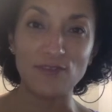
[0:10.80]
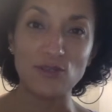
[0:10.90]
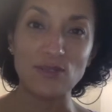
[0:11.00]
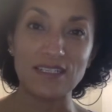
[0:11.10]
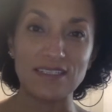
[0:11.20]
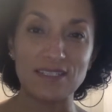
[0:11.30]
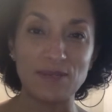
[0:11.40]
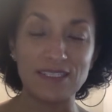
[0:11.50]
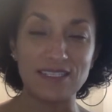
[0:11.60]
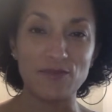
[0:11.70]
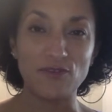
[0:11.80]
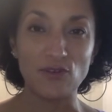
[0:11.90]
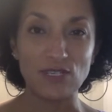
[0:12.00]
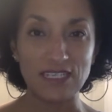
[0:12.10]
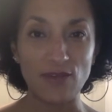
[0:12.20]
for choosing to spend some of
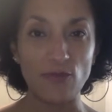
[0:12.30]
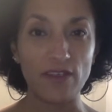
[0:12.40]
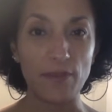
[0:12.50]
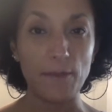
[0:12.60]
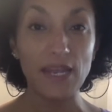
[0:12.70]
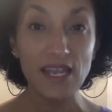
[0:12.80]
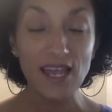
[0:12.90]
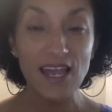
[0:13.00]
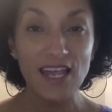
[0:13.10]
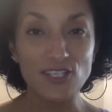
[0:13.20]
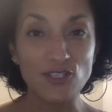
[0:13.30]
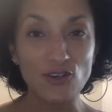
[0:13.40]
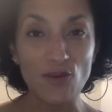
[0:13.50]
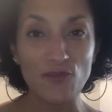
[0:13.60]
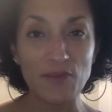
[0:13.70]
your day with me. It's your
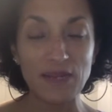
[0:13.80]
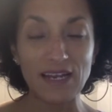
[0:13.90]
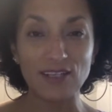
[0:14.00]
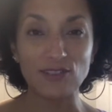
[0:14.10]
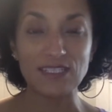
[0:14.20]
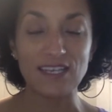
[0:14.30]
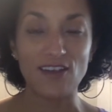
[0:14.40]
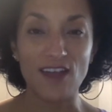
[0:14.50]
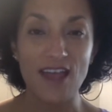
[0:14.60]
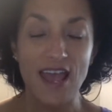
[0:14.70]
girl, Maria Milagros, here.